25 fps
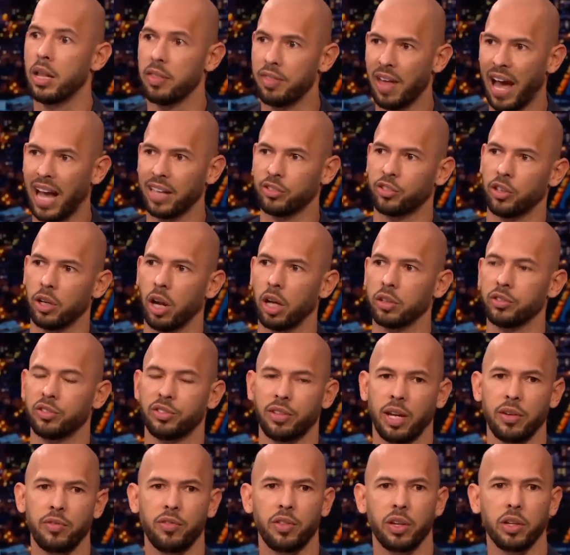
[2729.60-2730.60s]
that's an
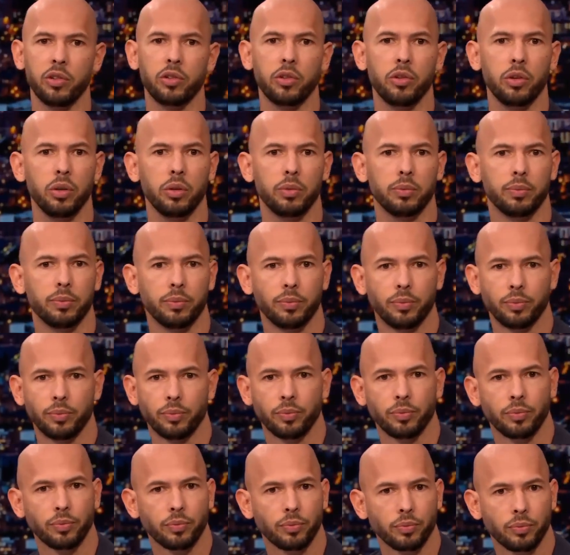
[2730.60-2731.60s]
unsafe thing to do.
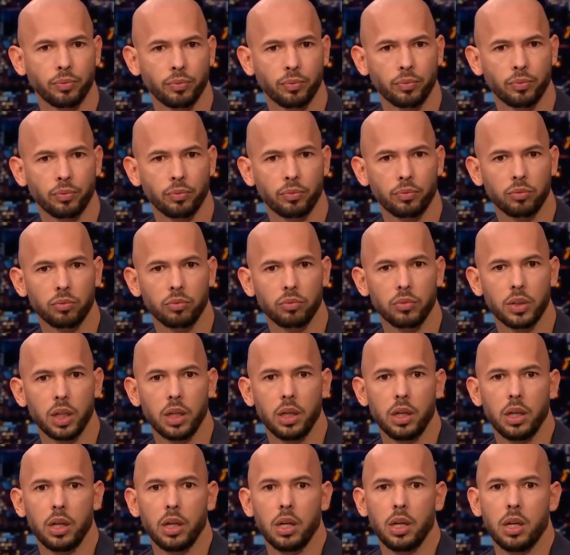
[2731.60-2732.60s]
How much are you worth?
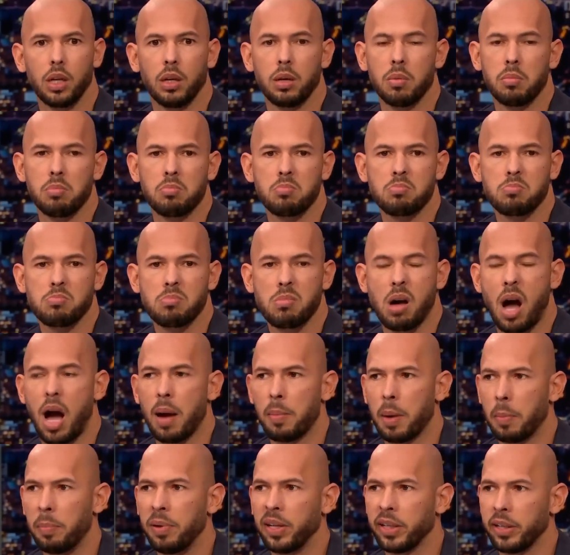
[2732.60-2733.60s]

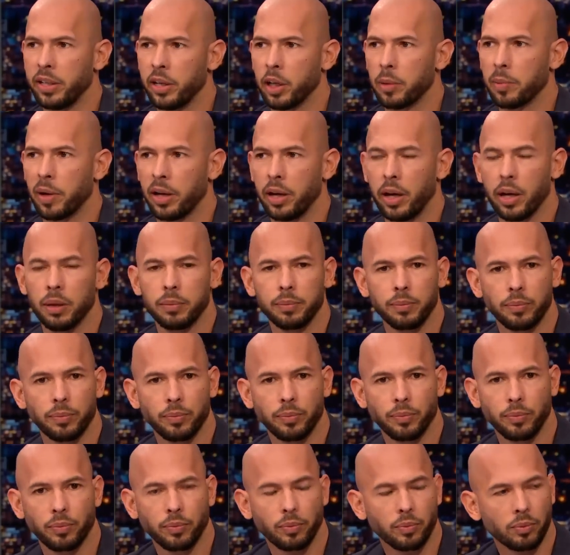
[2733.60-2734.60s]
I'm a billionaire by now.
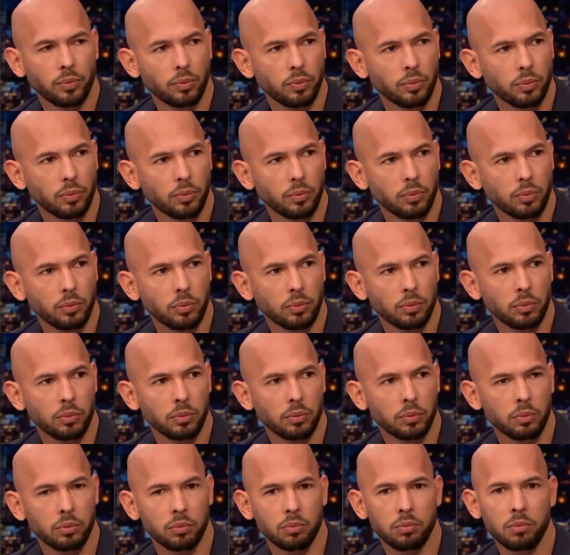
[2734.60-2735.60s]
Dollars or
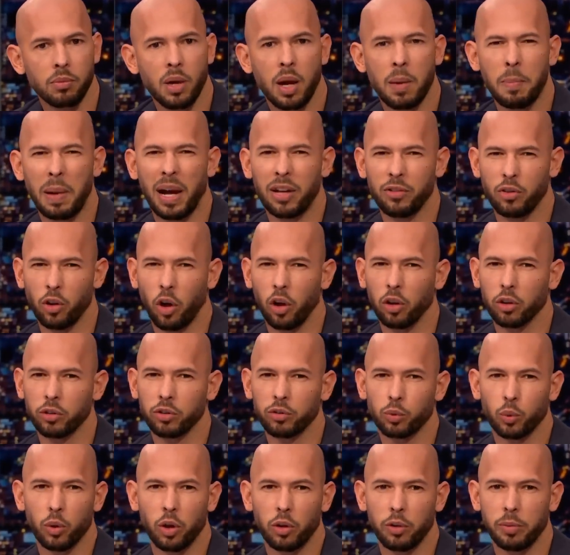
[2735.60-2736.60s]
pounds? About
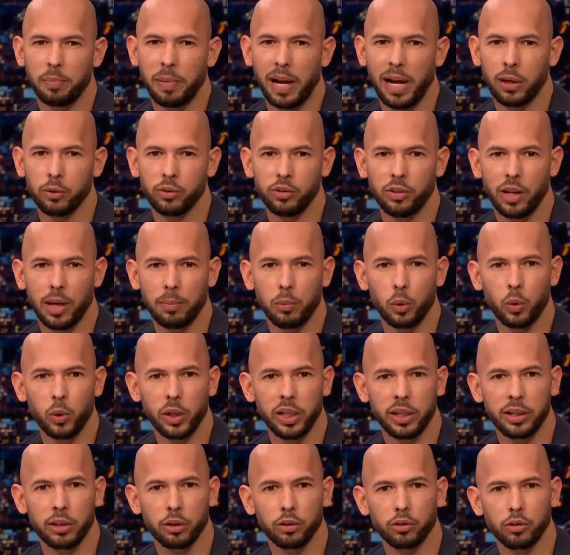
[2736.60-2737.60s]
dollars. We're not in pounds yet, but All we'll right.
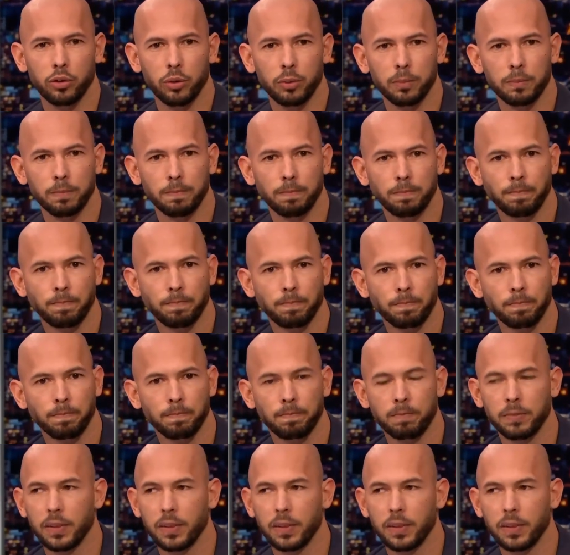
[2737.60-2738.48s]
get there. Soon. So what to do?